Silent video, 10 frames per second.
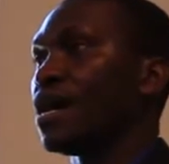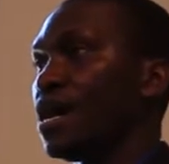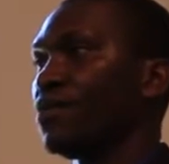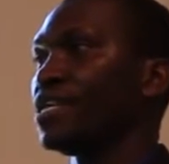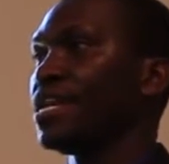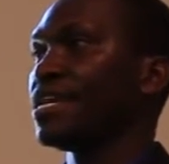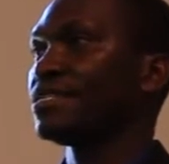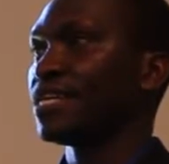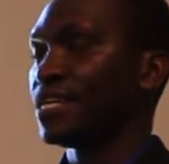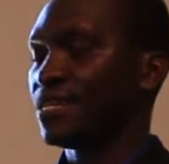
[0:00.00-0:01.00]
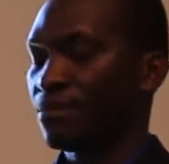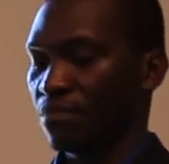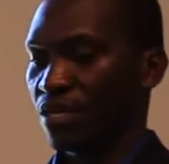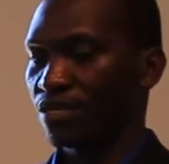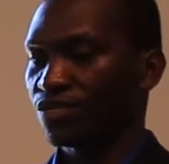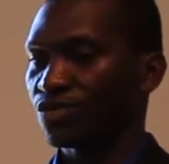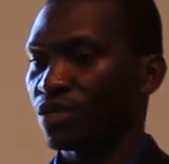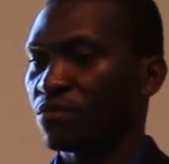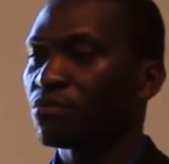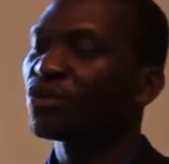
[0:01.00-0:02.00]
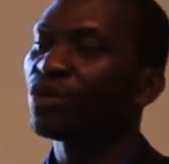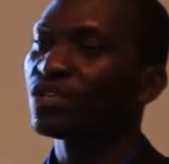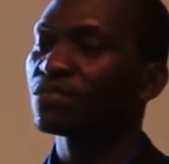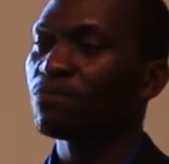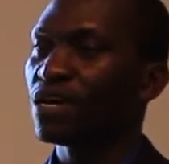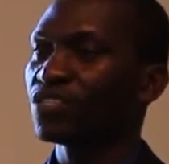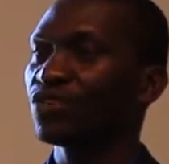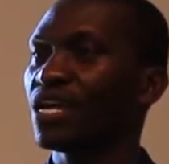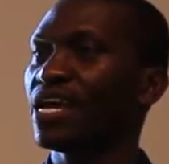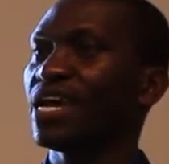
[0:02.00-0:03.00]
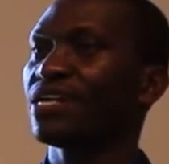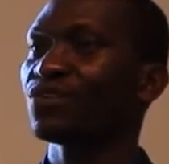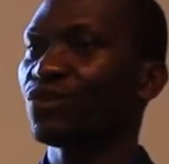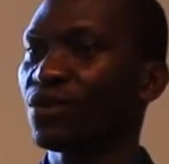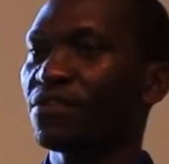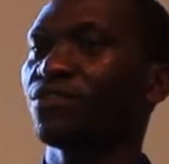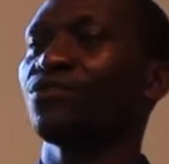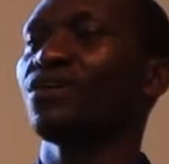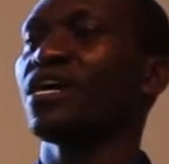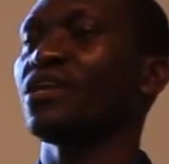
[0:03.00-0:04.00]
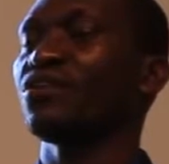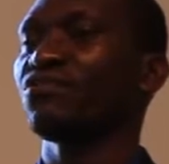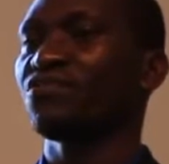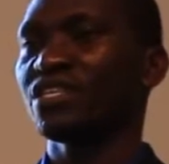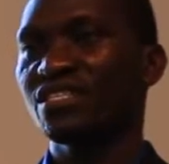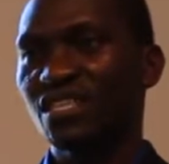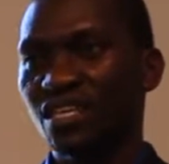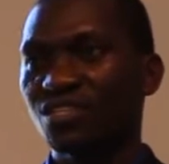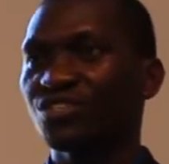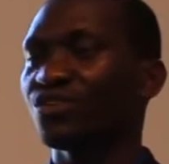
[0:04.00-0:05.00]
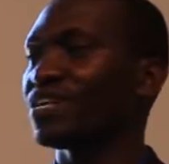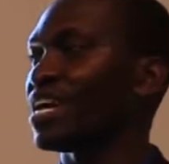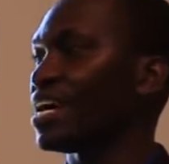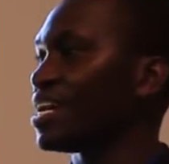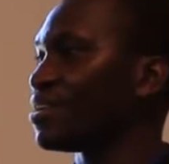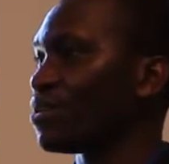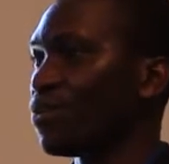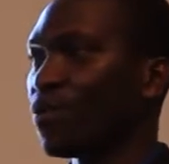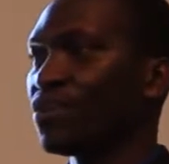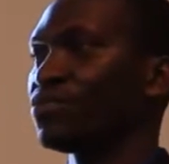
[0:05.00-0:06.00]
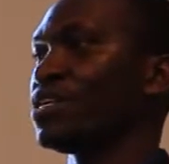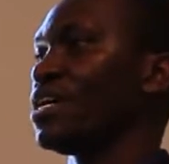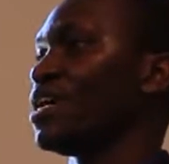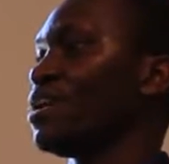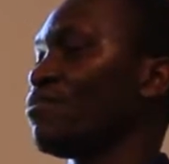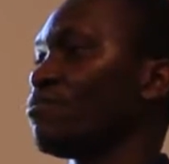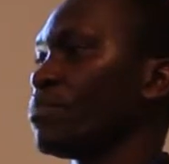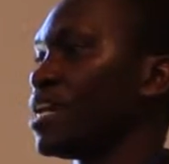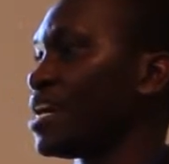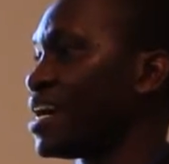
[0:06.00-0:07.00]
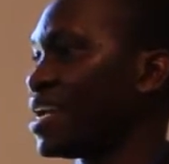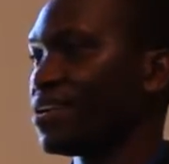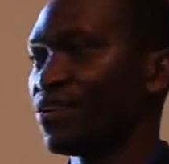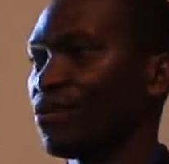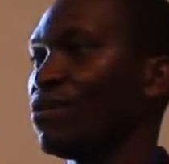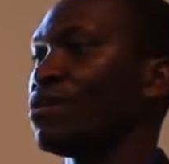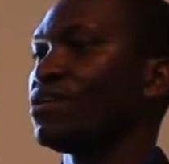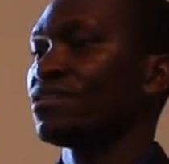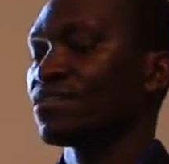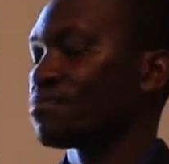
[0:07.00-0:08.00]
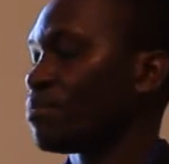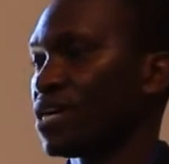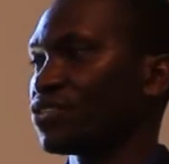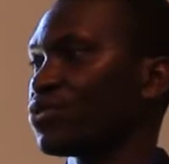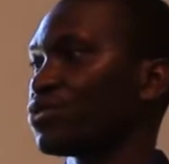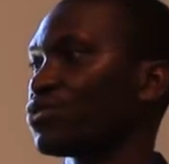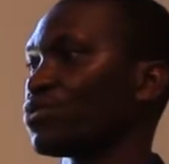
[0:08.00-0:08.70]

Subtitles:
How did I start the ministry? Because personally I had gone through kind of rejection. I had no one take care of me. I had no person